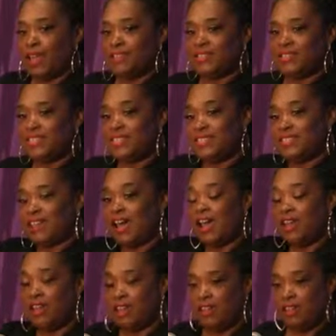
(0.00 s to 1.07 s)
as a
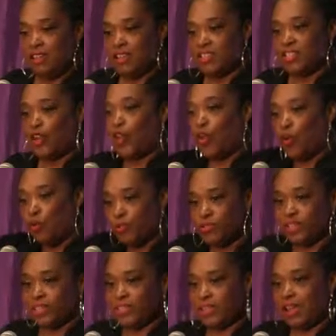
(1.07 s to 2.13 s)
society, as a global
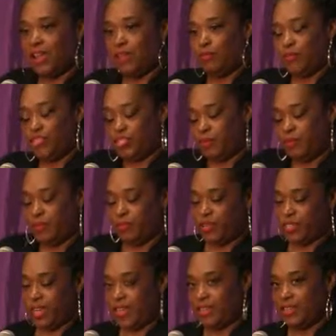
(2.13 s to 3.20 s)
society, we should be
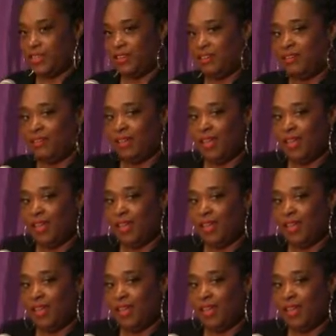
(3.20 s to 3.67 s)
protecting.